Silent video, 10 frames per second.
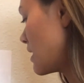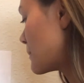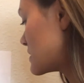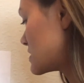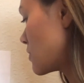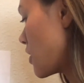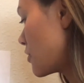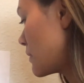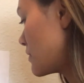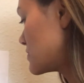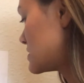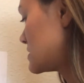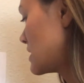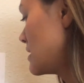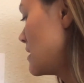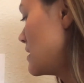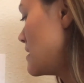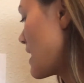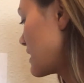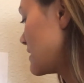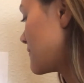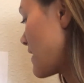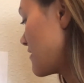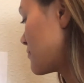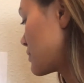up until almost 95%,